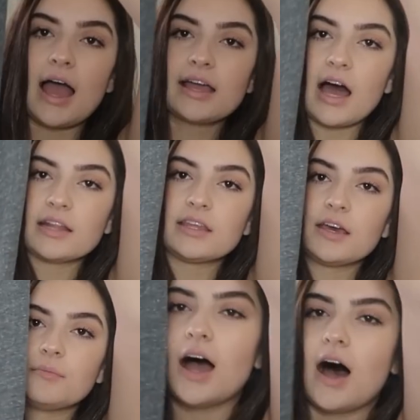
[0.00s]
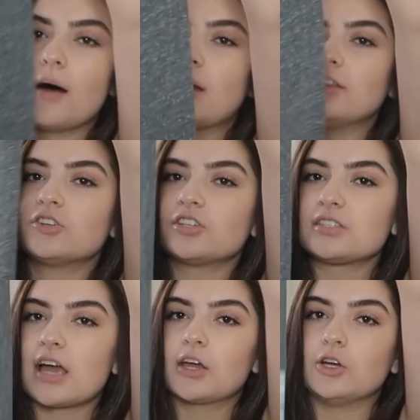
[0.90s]
I got them um, and they're
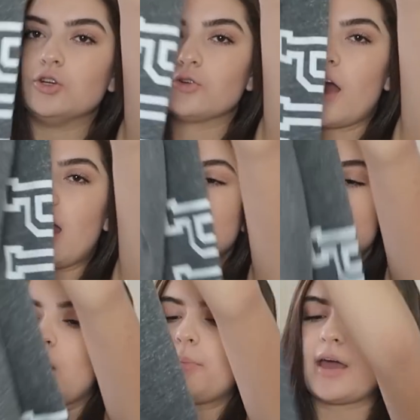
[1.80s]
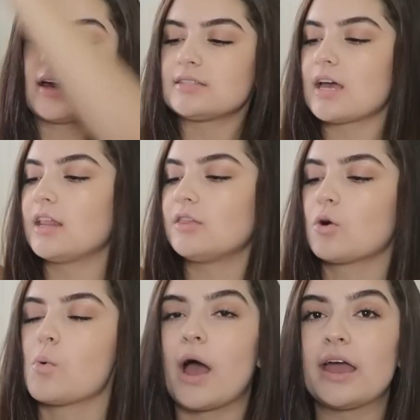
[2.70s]
just like gray sweatpants and then
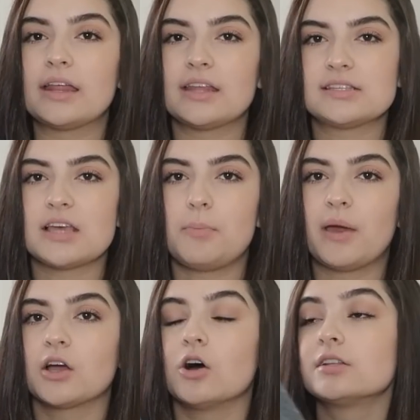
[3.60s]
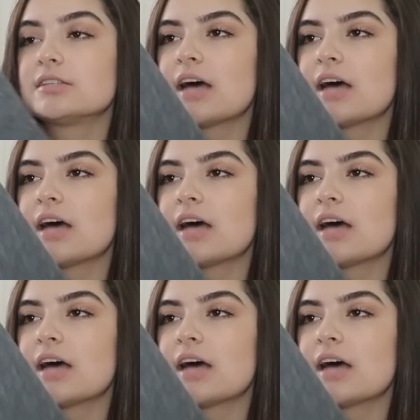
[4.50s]
they're white and they say pink on the